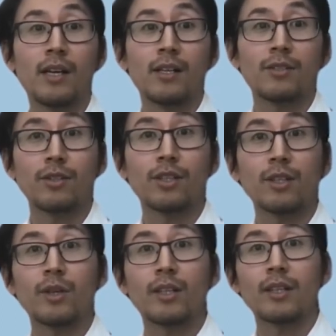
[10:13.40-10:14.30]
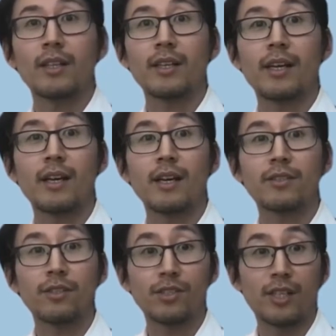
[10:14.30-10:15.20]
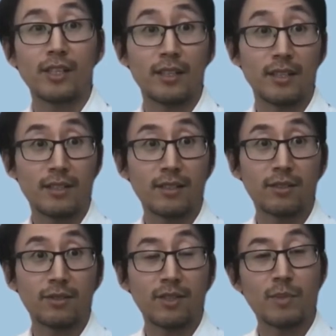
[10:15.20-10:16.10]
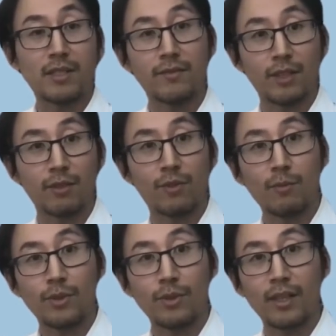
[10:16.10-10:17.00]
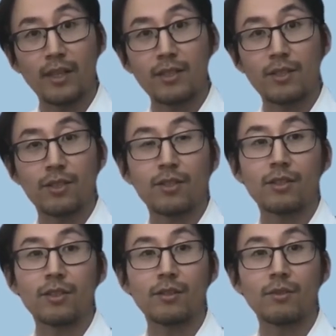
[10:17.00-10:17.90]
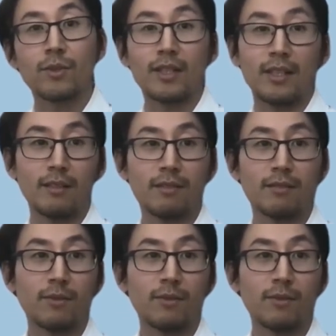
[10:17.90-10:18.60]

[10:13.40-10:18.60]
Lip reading: So you can quickly associate an incident to a specific runbook and execute it with ease